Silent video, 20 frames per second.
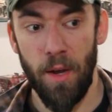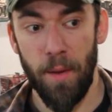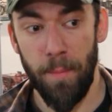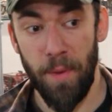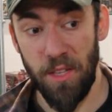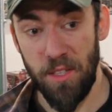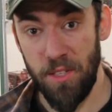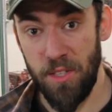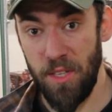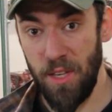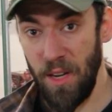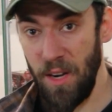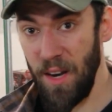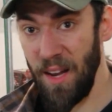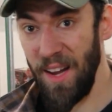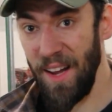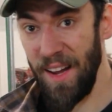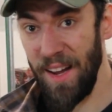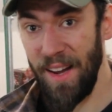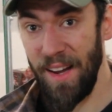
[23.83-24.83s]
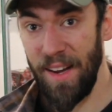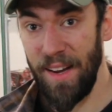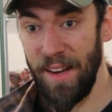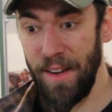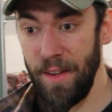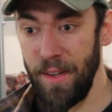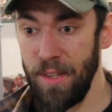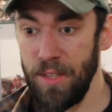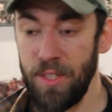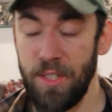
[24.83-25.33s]
but still
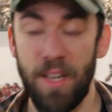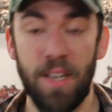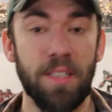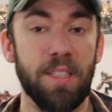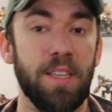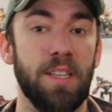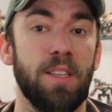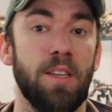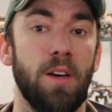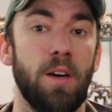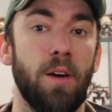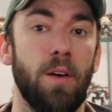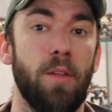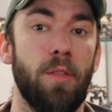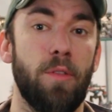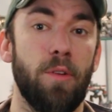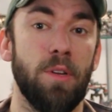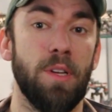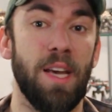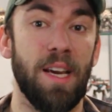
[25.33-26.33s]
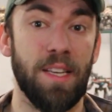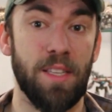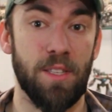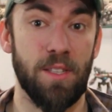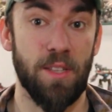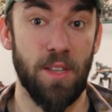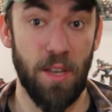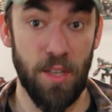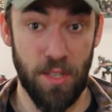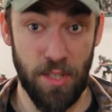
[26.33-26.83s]
I started the
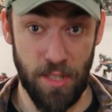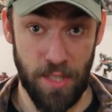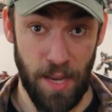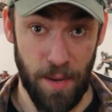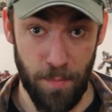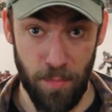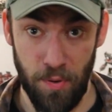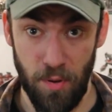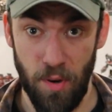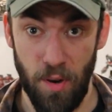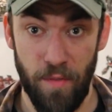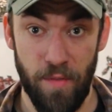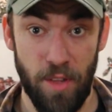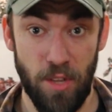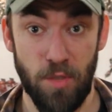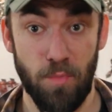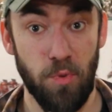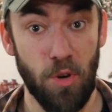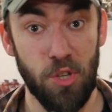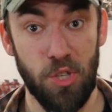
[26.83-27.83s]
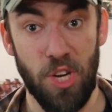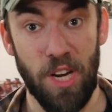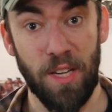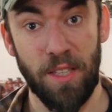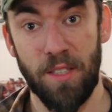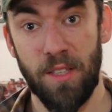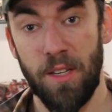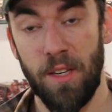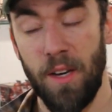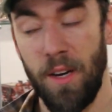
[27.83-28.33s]
next step of this
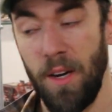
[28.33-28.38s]
project.